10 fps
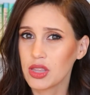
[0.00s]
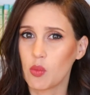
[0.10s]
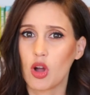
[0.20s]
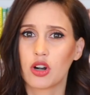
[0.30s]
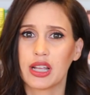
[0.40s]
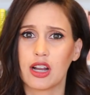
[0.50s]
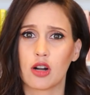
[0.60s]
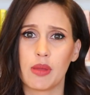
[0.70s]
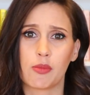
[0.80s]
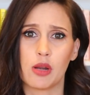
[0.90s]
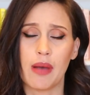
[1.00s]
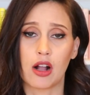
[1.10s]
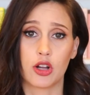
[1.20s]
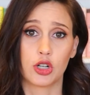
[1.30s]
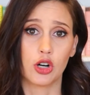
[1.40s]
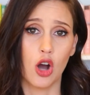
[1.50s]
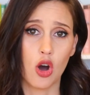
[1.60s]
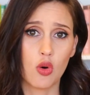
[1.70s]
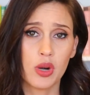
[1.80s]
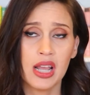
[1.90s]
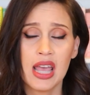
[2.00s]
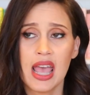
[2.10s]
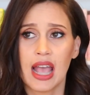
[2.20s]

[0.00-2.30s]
They want her to get her memory back on her own,